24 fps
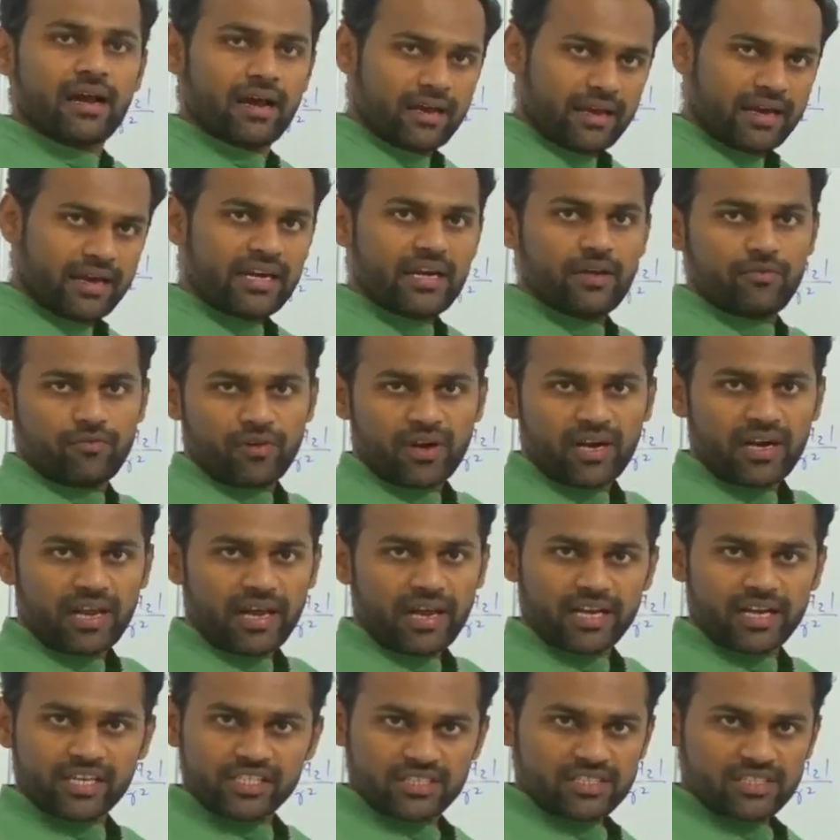in different
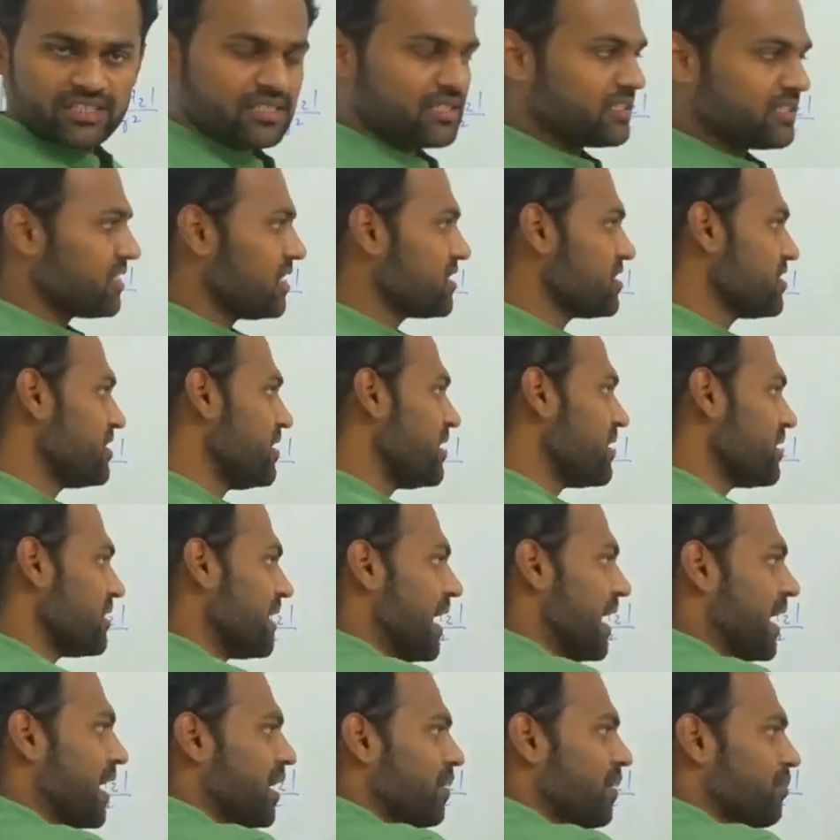directions such that the
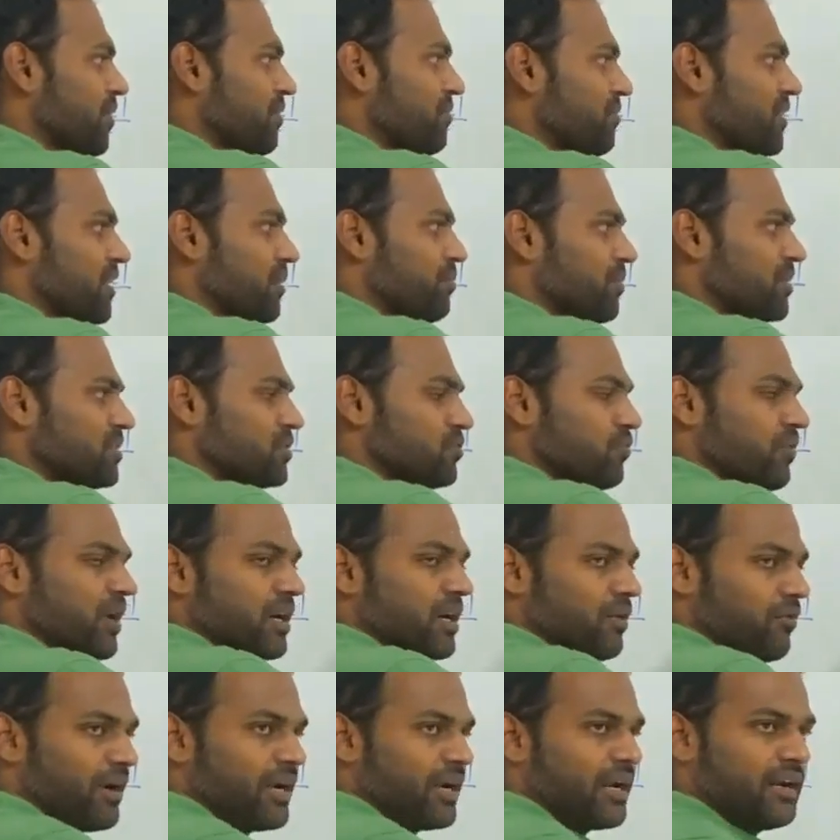angle between them is
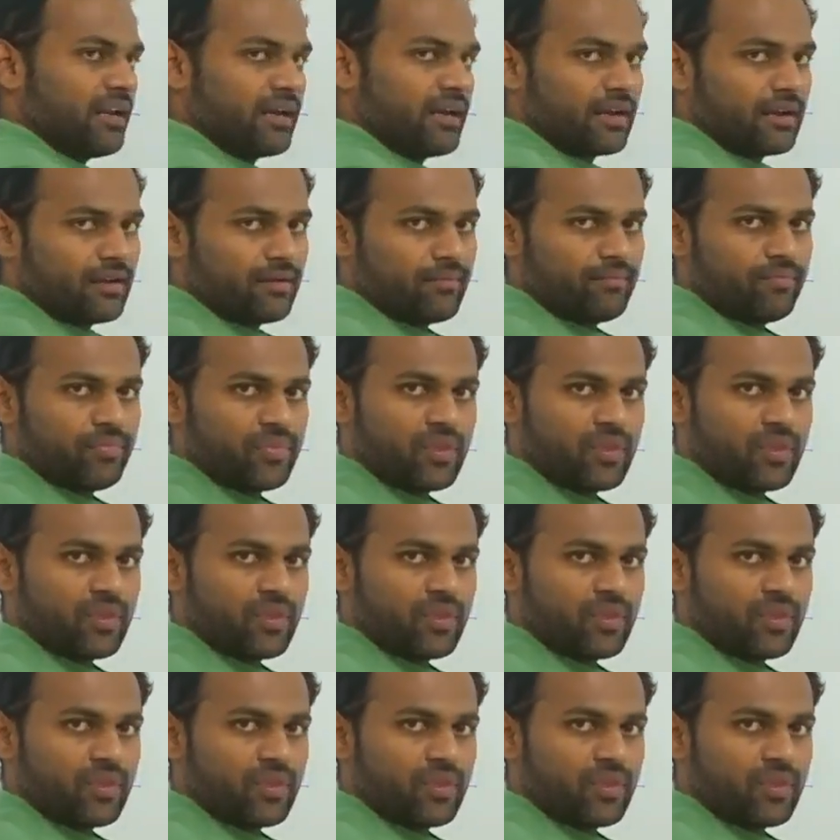120 degrees.